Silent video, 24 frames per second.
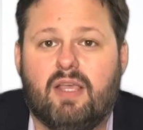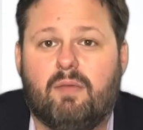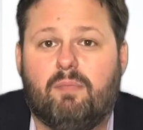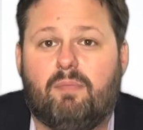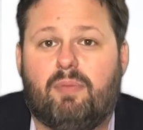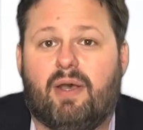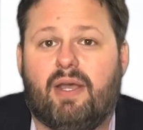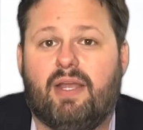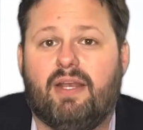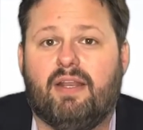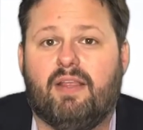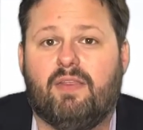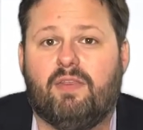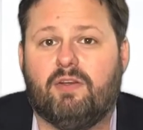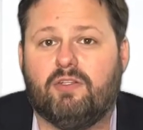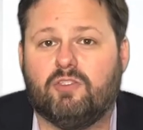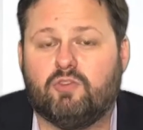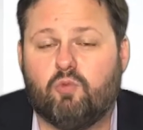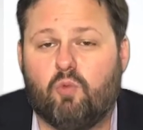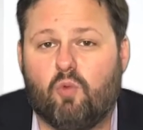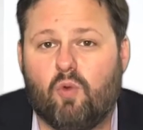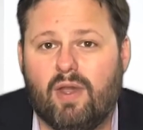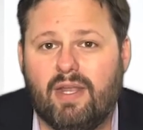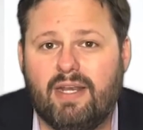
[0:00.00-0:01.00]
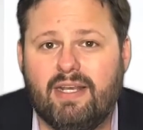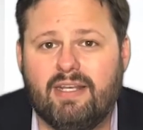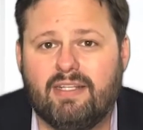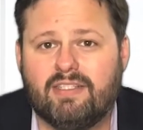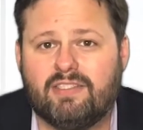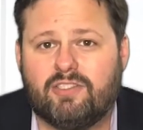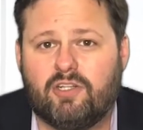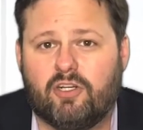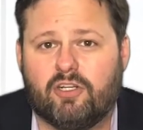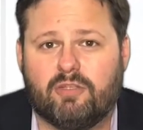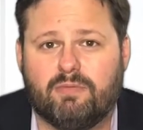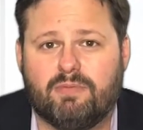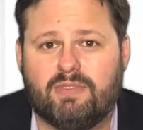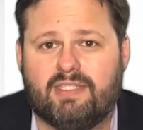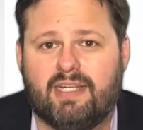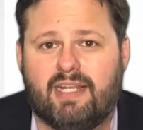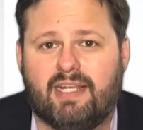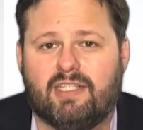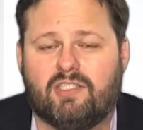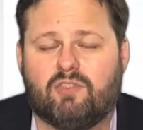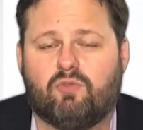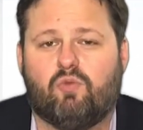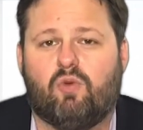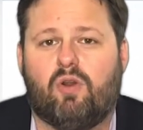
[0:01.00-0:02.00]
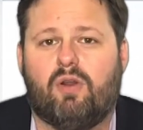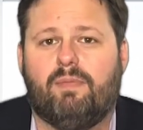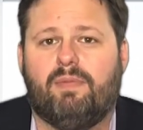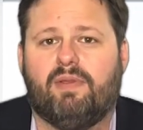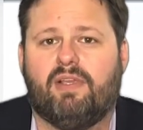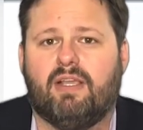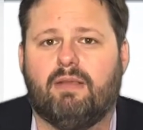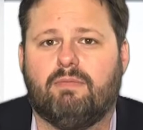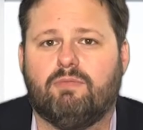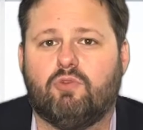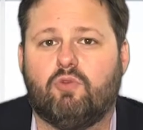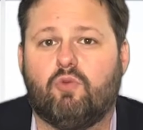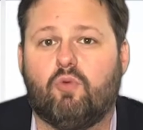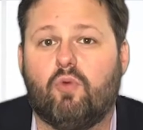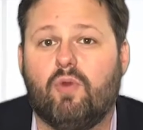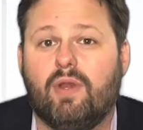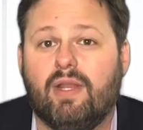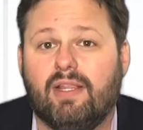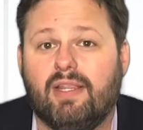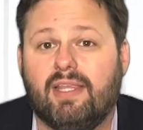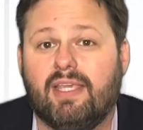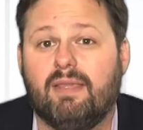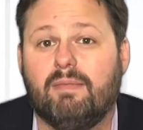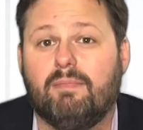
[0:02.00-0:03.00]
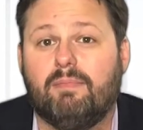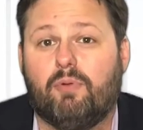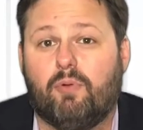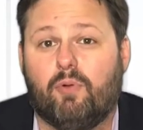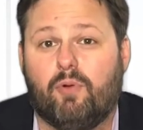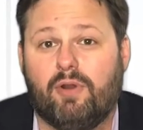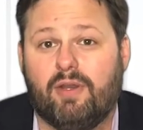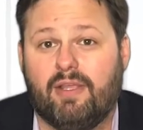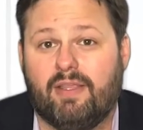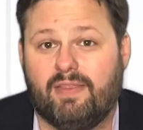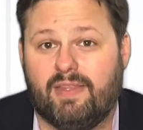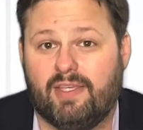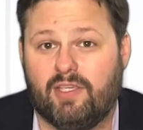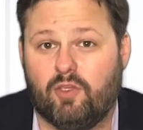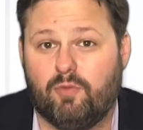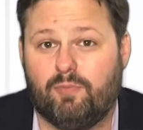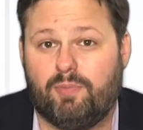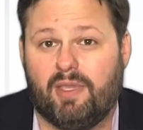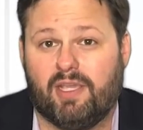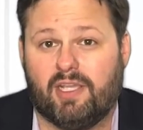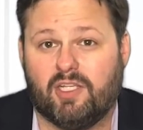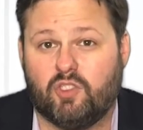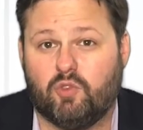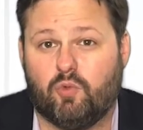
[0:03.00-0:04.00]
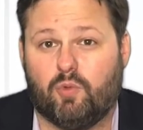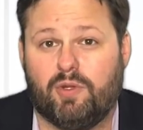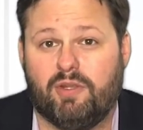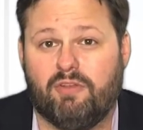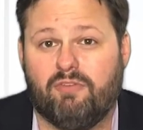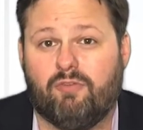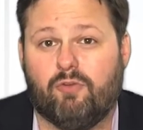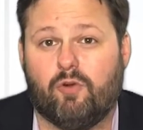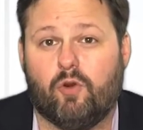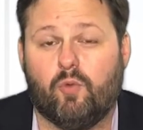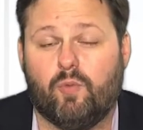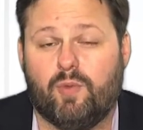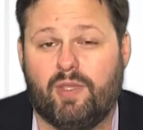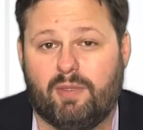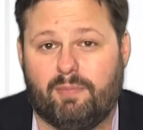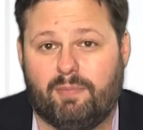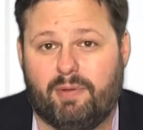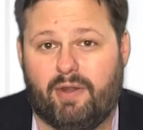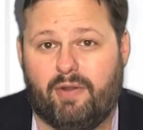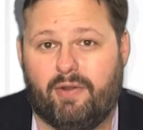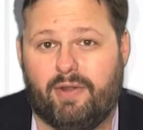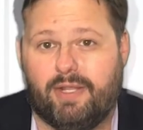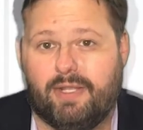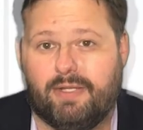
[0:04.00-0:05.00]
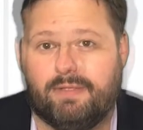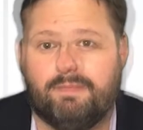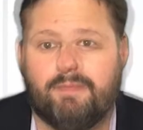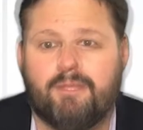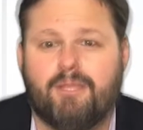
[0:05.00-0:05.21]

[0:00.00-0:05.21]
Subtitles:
But there's one circumstance where it becomes really important that you pick a 24-week period.